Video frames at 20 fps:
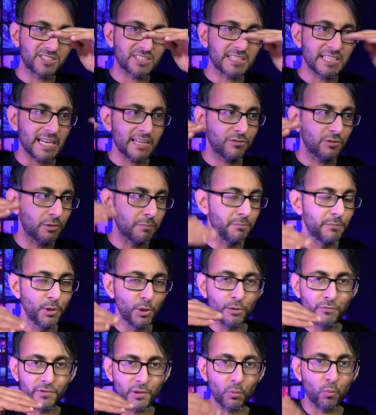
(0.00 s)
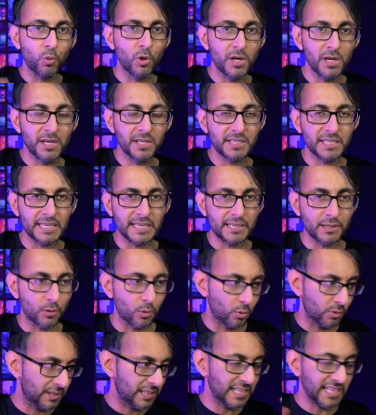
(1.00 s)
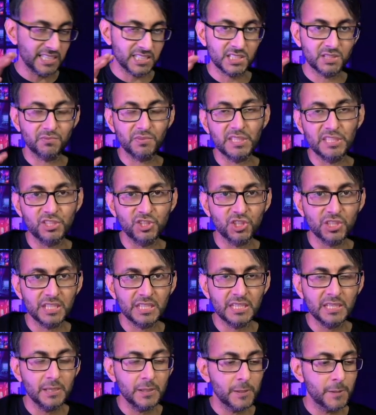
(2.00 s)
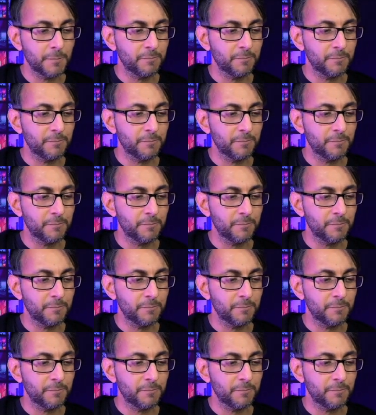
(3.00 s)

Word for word: So now you move the wording or the S V G